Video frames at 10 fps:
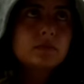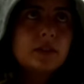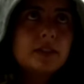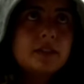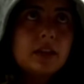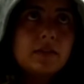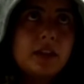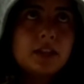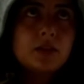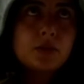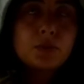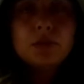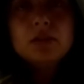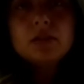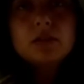establish or
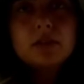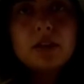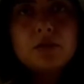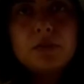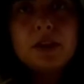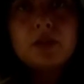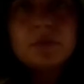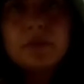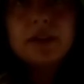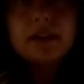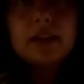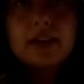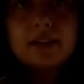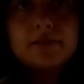rules that you be completing that.